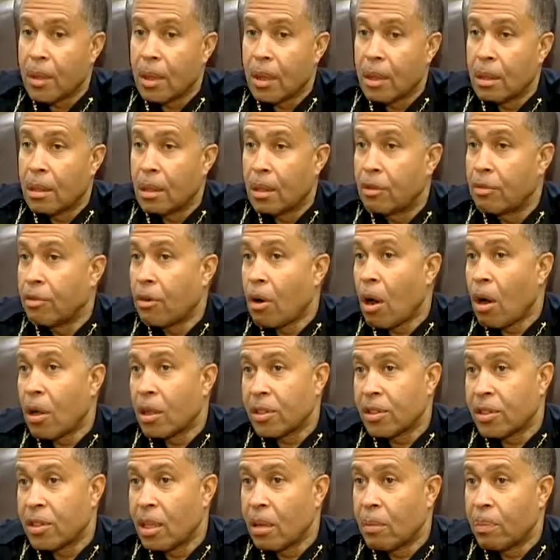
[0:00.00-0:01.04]
The draw is
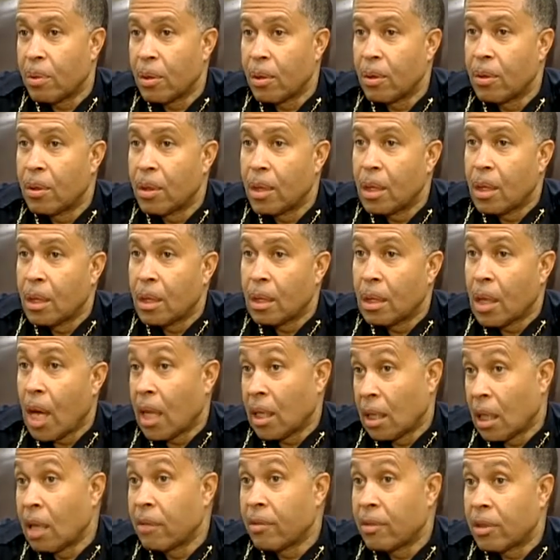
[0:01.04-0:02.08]
simple. I
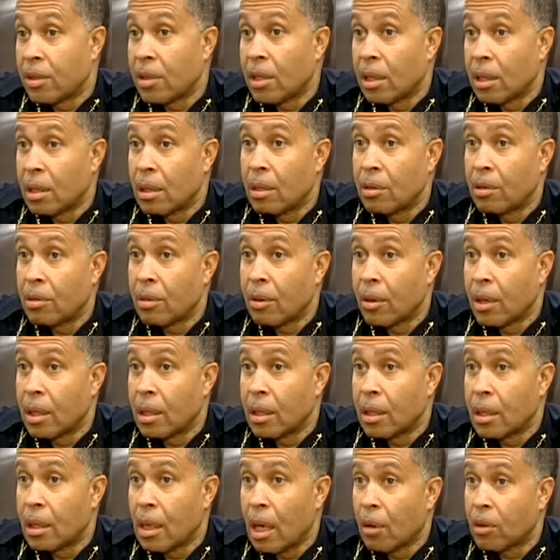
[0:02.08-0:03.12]
love the city of Detroit.
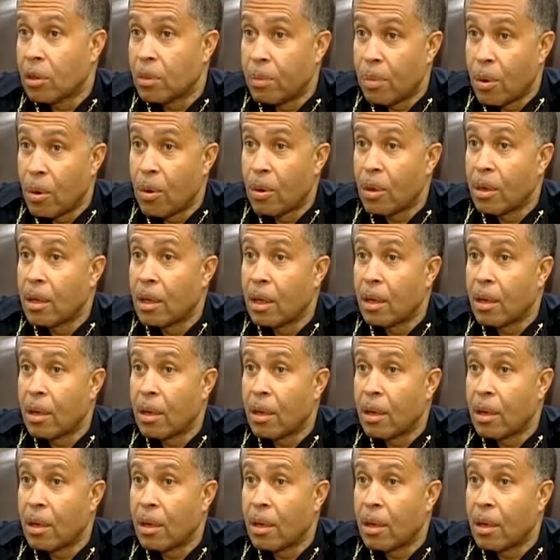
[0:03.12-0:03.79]
I was born there.